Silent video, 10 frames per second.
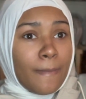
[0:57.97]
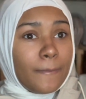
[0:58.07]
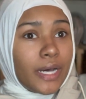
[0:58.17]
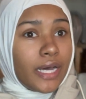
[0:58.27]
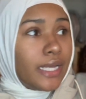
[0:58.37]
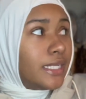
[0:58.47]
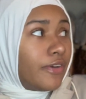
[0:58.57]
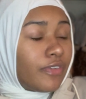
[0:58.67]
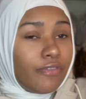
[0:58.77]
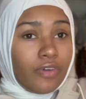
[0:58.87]
But it
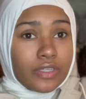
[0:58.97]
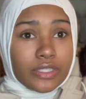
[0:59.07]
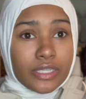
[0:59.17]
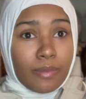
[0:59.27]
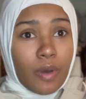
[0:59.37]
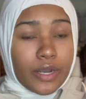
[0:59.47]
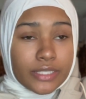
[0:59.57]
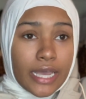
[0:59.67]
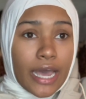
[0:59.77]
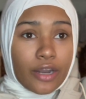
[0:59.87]
definitely falls into the modest
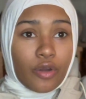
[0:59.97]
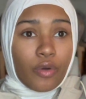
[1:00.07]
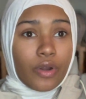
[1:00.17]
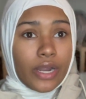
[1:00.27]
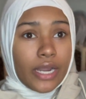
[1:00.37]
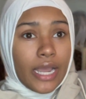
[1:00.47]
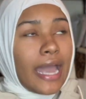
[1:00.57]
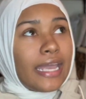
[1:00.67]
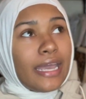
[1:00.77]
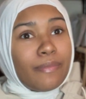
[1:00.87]
category.
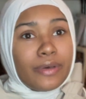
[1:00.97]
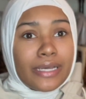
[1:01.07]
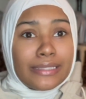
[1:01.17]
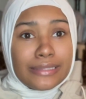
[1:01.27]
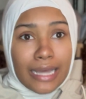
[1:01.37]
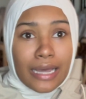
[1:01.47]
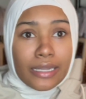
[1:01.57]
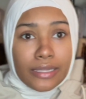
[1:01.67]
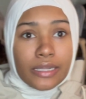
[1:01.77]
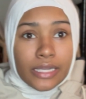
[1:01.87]
can't put
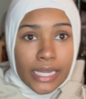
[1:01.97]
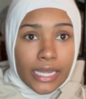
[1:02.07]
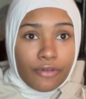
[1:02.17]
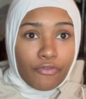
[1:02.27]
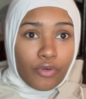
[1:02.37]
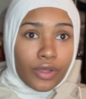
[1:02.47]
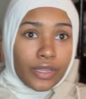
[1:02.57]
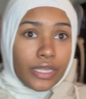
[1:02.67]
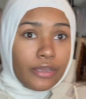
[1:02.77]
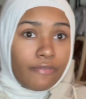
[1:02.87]
exactly the link for
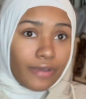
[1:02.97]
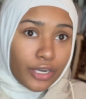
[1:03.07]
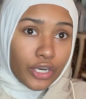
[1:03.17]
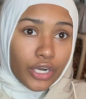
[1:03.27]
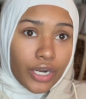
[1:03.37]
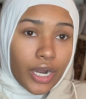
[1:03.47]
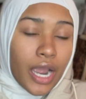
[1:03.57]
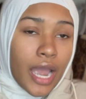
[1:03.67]
the vendor,